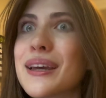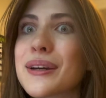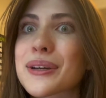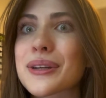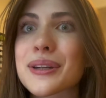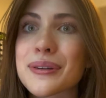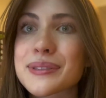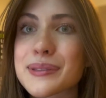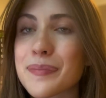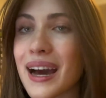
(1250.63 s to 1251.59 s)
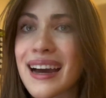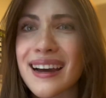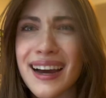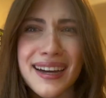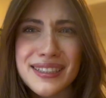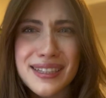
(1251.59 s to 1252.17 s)
Good Notes, but
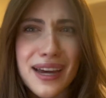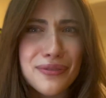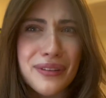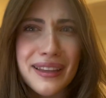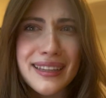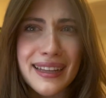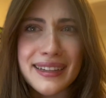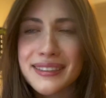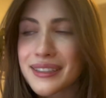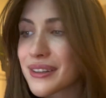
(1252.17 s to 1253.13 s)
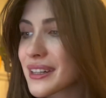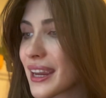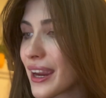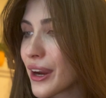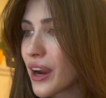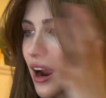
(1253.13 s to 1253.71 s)
I really liked it on
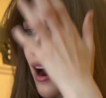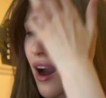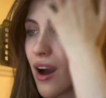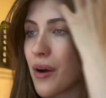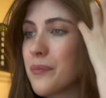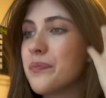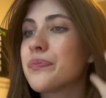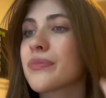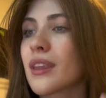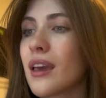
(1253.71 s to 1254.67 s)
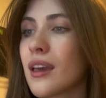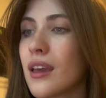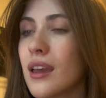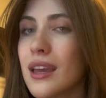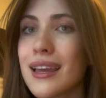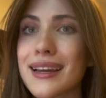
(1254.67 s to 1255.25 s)
here.
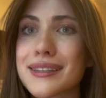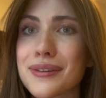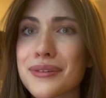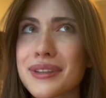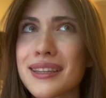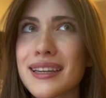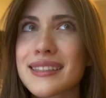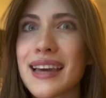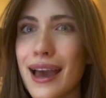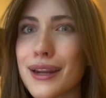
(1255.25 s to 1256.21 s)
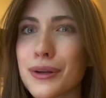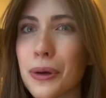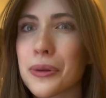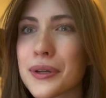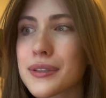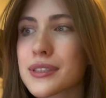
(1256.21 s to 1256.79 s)
It's only like
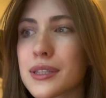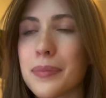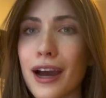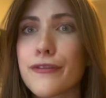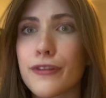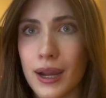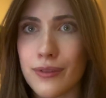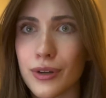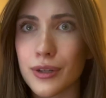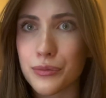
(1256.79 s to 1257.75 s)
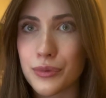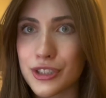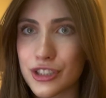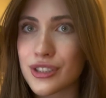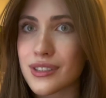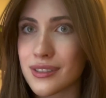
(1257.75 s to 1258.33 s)
$10 to buy forever,
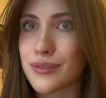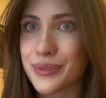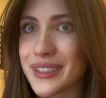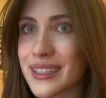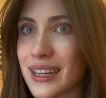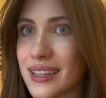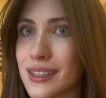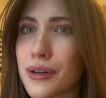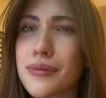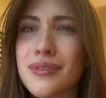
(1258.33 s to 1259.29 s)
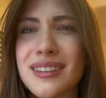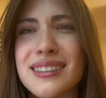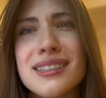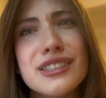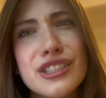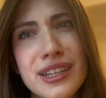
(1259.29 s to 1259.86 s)
which is really nice, unless
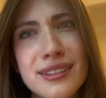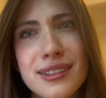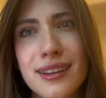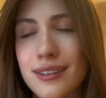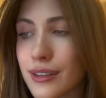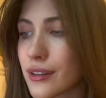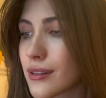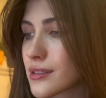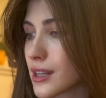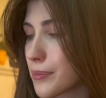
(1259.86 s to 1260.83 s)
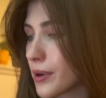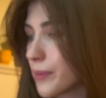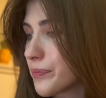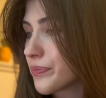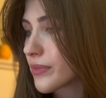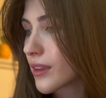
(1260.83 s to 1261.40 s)
they change that like Good Notes did. But
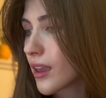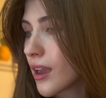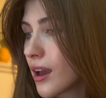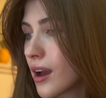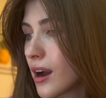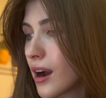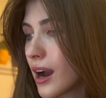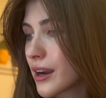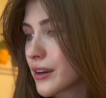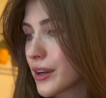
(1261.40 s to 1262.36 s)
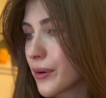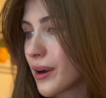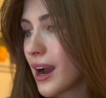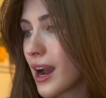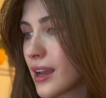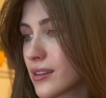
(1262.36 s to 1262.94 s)
I don't know.
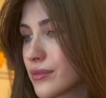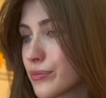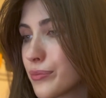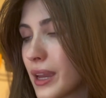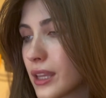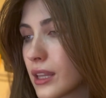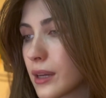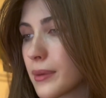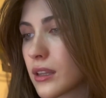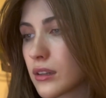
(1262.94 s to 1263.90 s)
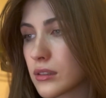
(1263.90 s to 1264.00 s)
I made like my little